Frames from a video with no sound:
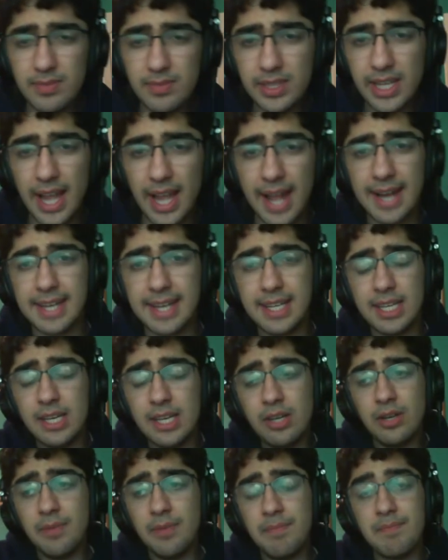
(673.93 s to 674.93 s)
And
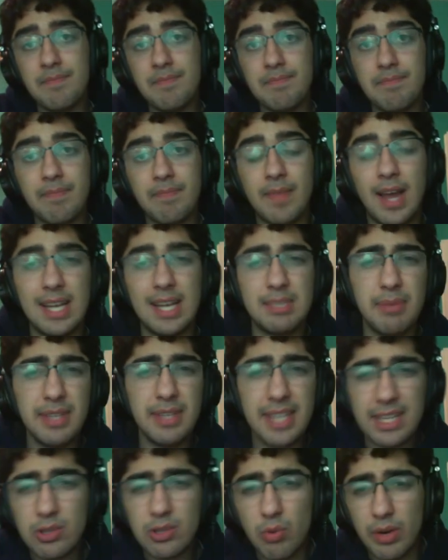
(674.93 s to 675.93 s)
here, I spent
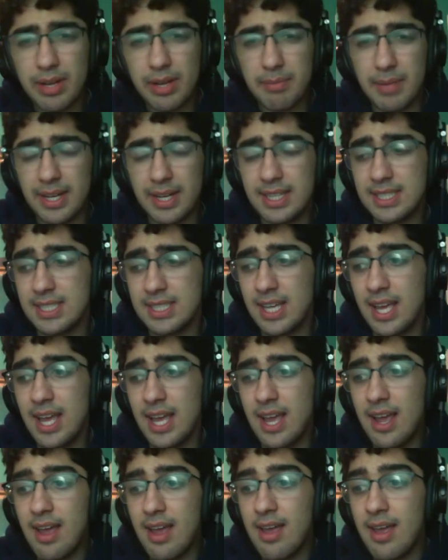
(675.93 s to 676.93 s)
like 20 minutes.
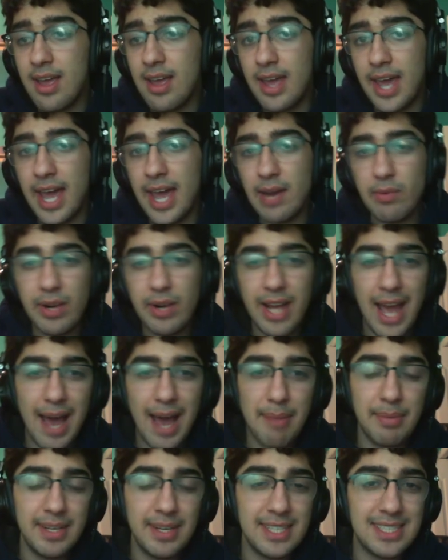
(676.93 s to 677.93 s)
And what
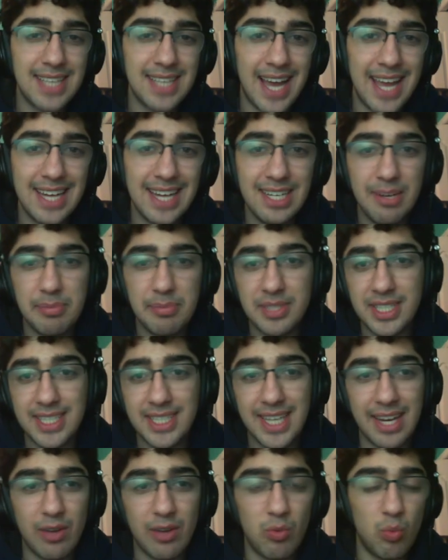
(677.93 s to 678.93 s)
happened is I ended up just
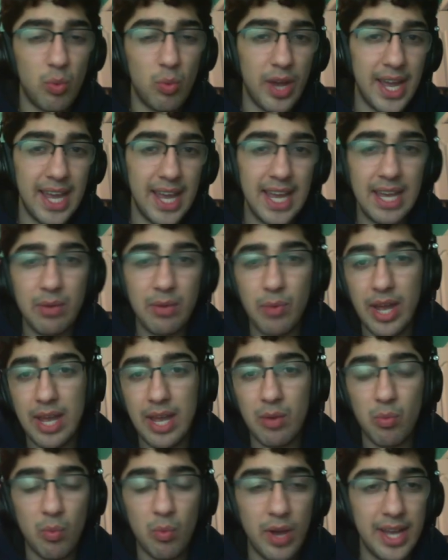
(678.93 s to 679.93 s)
getting way, way,
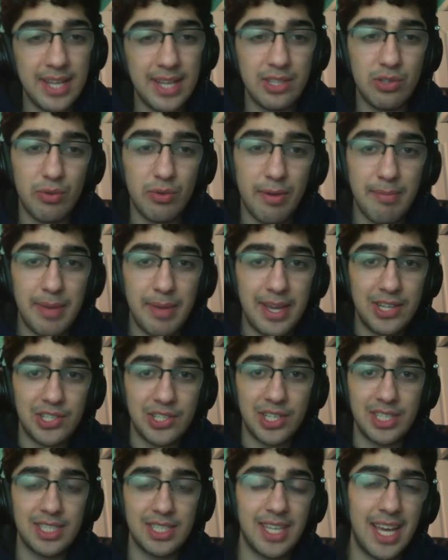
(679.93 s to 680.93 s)
way too
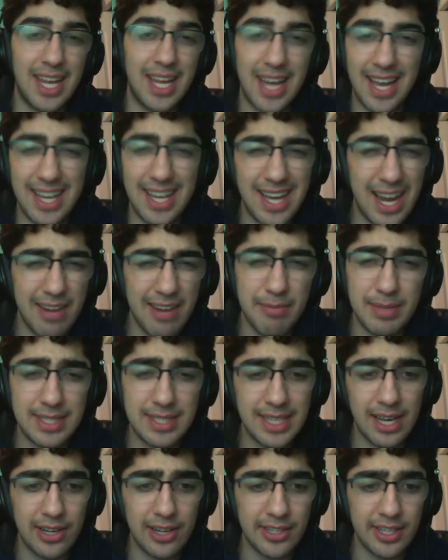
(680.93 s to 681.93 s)
impatient. And I kind of
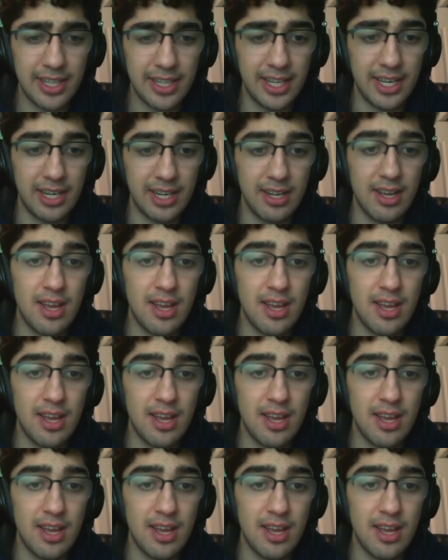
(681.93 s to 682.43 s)
miscalculated.